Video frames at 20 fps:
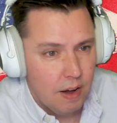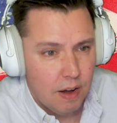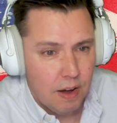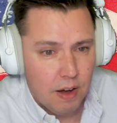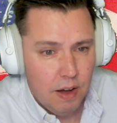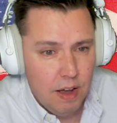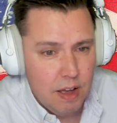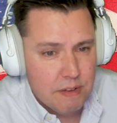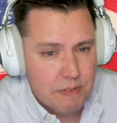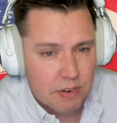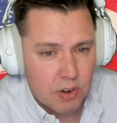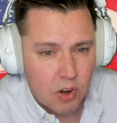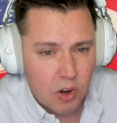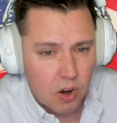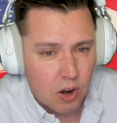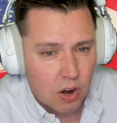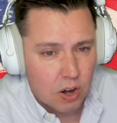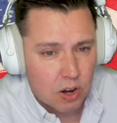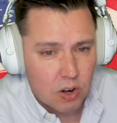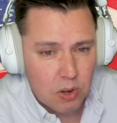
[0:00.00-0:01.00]
I haven't
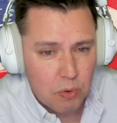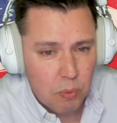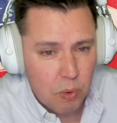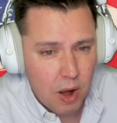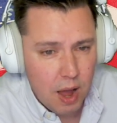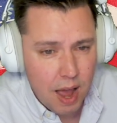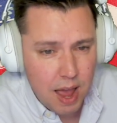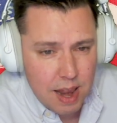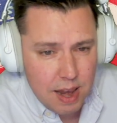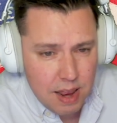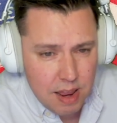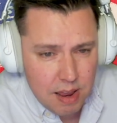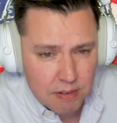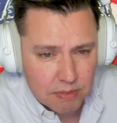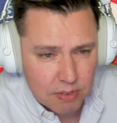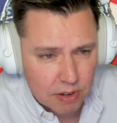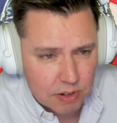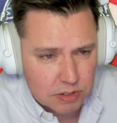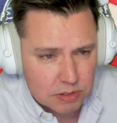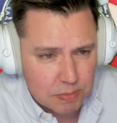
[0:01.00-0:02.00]
got a clue what any of
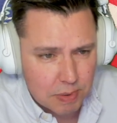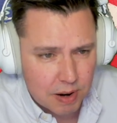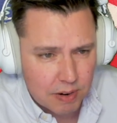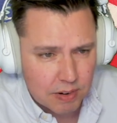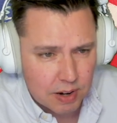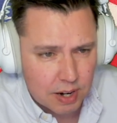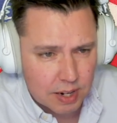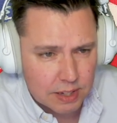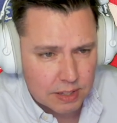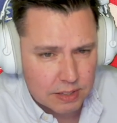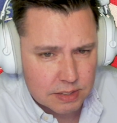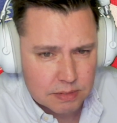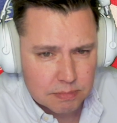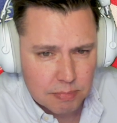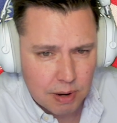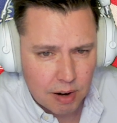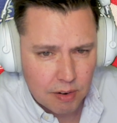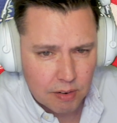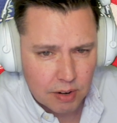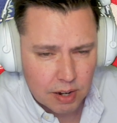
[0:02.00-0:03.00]
those
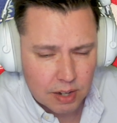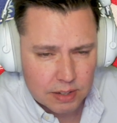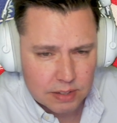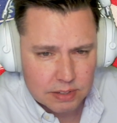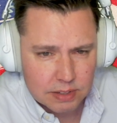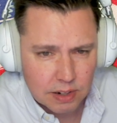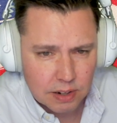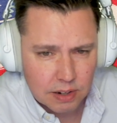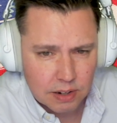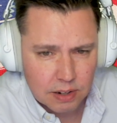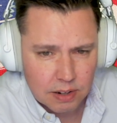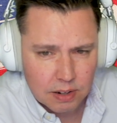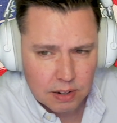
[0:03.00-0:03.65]
marinades are.